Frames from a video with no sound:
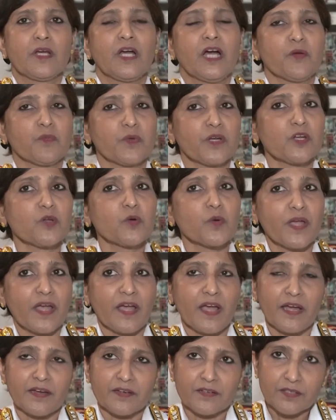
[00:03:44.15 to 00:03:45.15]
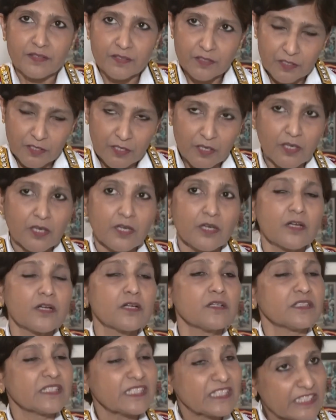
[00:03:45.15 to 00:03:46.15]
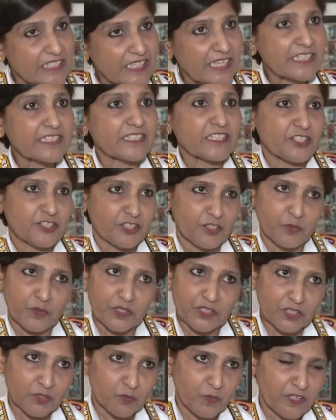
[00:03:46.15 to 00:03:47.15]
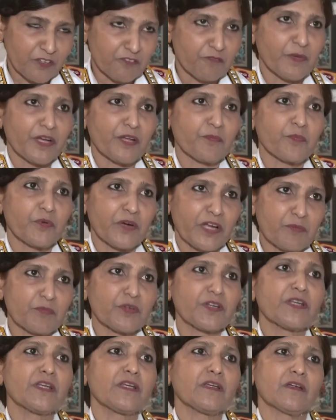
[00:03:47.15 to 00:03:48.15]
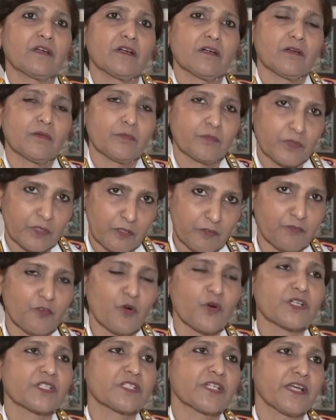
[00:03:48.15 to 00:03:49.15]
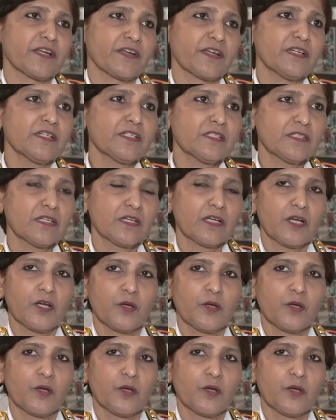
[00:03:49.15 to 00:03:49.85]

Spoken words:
I will look at digitization, which is one of my primary focus areas,